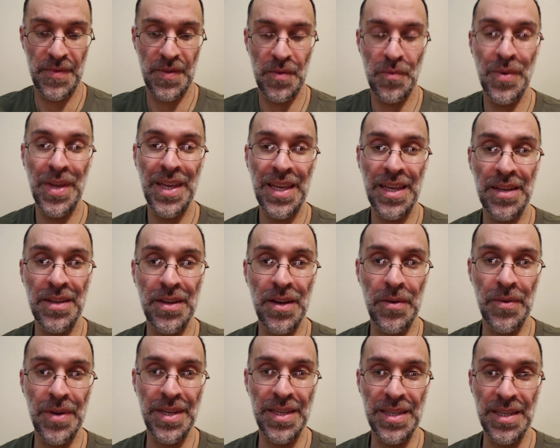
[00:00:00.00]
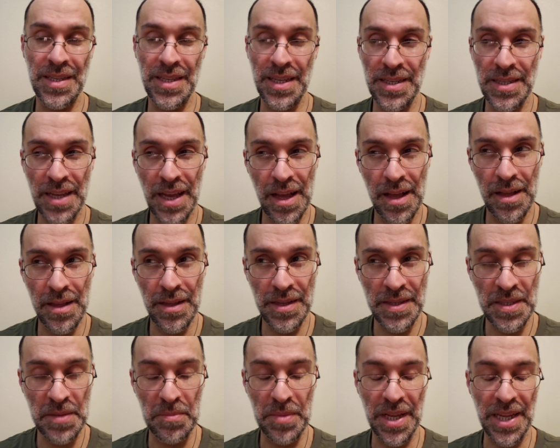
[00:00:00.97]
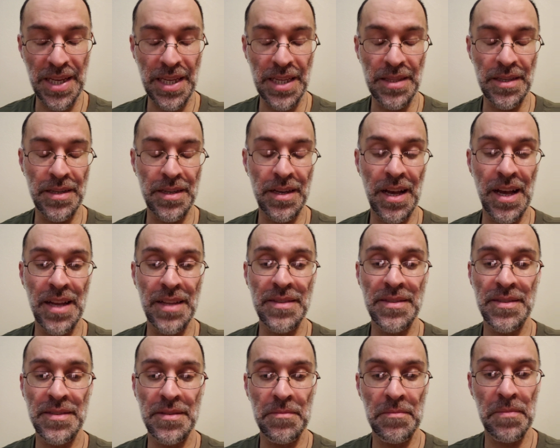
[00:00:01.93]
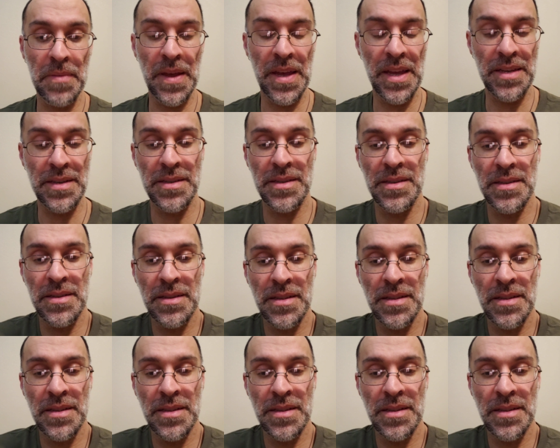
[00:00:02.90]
We can go into detail explaining the gods, but